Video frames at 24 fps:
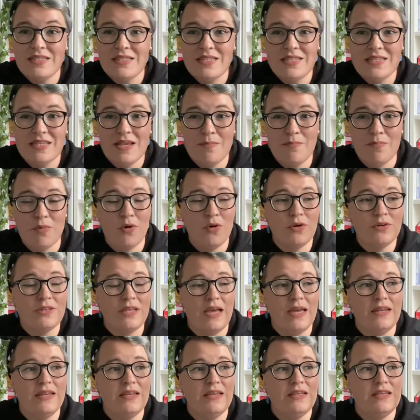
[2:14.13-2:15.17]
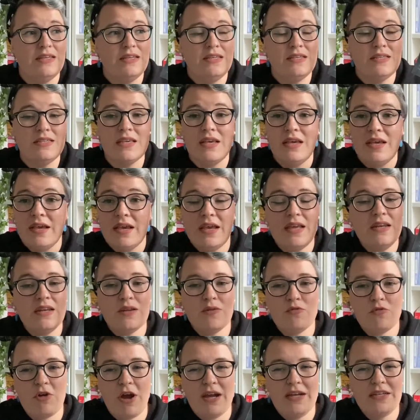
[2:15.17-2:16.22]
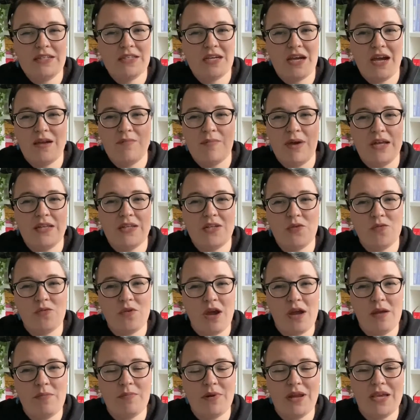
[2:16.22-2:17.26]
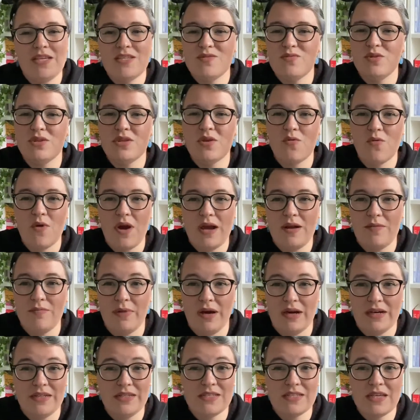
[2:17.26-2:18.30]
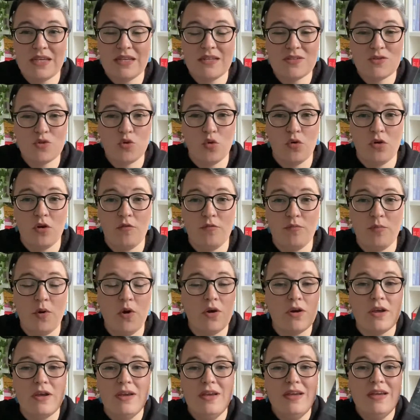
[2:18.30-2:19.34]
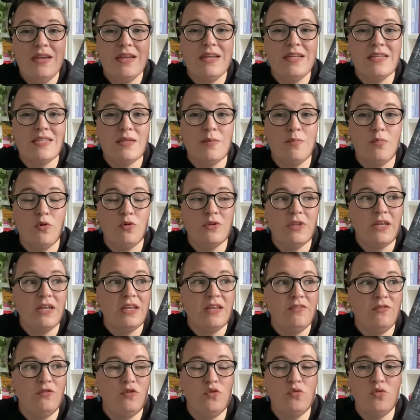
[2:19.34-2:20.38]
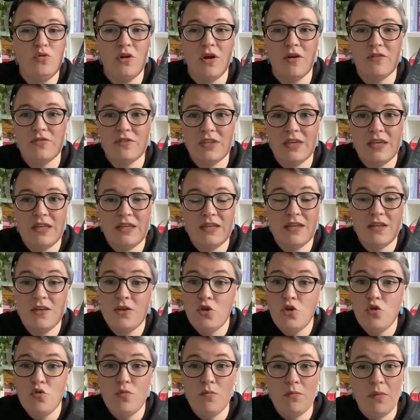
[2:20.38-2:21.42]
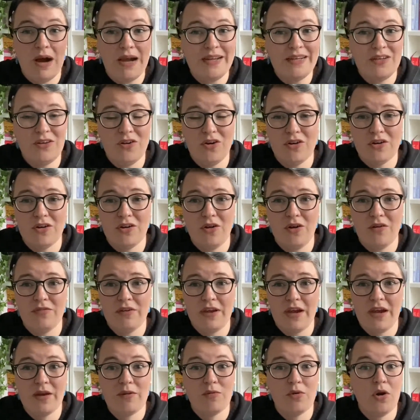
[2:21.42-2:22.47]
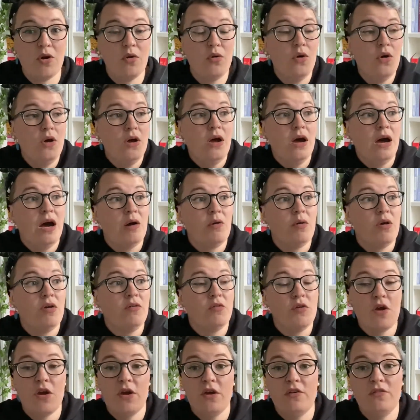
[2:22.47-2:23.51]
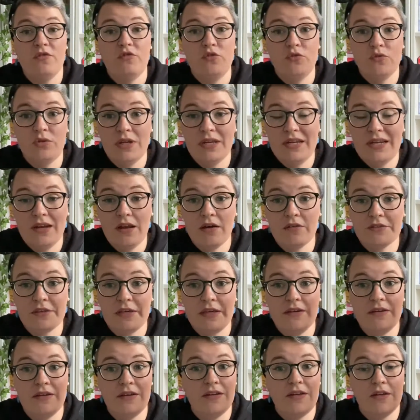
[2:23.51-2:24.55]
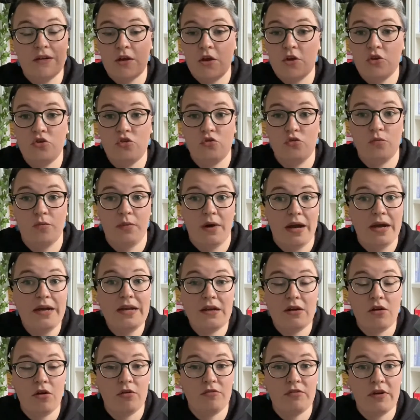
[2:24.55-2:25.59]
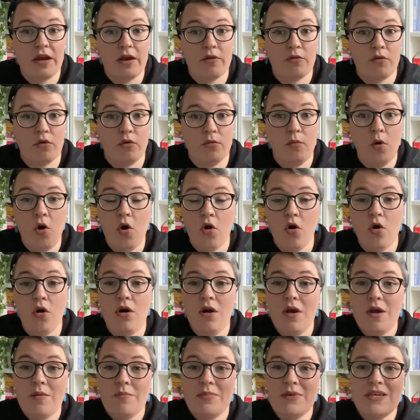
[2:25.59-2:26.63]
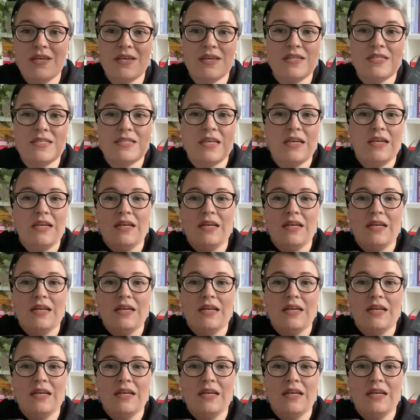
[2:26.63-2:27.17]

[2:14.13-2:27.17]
is a book that is in the right time, at the right place, with the right mindset sort of book. It is a book that if you loved Gideon, you might not love Harrow. However, if you didn't love Gideon, you might love Harrow more, because